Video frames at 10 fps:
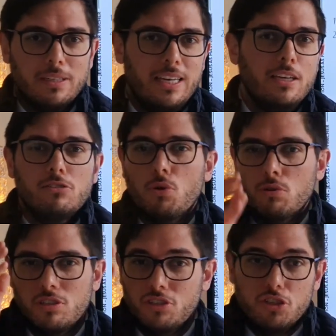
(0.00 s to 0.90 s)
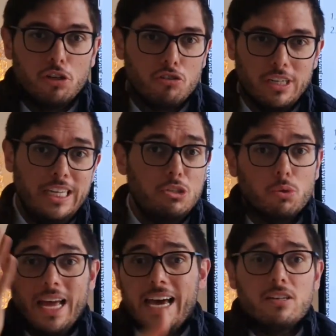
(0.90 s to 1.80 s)
He taught children, he
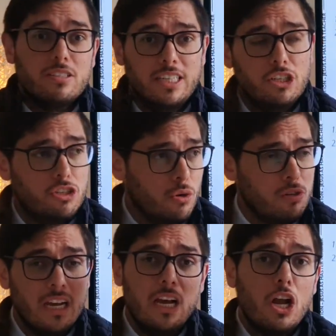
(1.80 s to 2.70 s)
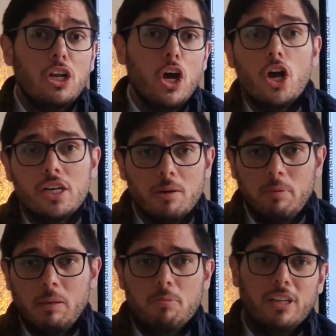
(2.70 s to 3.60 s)
taught adults, he taught learned
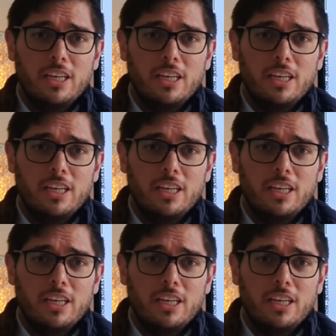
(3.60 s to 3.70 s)
people,